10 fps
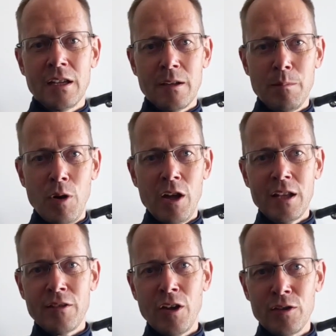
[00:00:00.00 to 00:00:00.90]

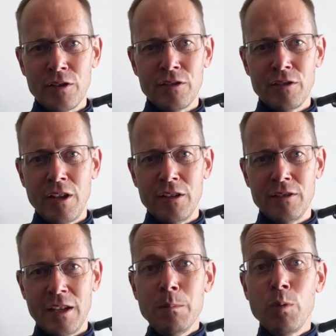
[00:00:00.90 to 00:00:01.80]
combining those as
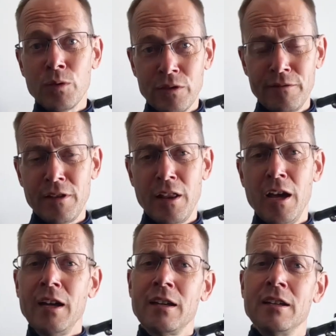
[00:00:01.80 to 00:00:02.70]
inputs, if you
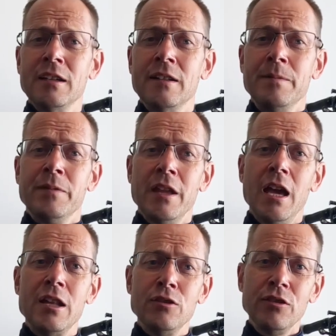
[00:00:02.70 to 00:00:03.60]
like,
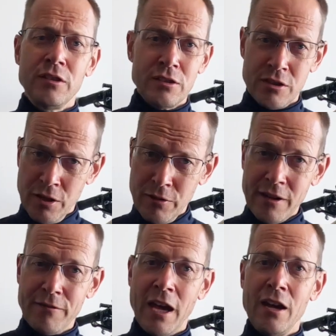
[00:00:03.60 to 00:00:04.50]
and using
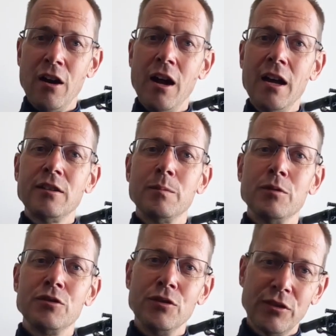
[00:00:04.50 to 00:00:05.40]
generative AI to
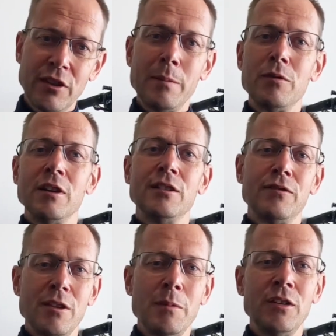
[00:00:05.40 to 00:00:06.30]
produce summaries
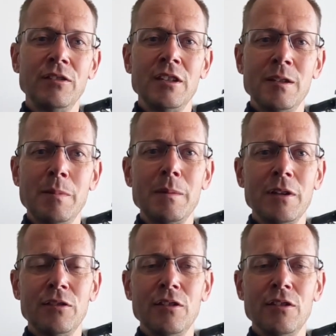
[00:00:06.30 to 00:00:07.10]
for the most senior public